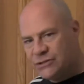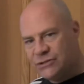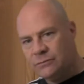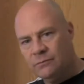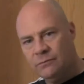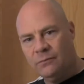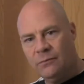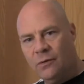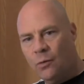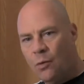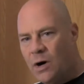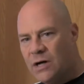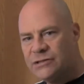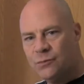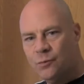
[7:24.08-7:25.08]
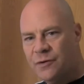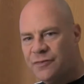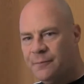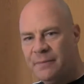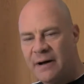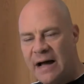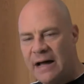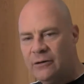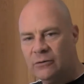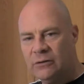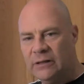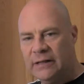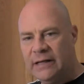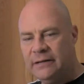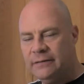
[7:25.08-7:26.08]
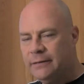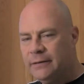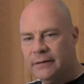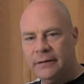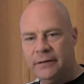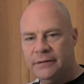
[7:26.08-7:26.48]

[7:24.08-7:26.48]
them with the BioClean.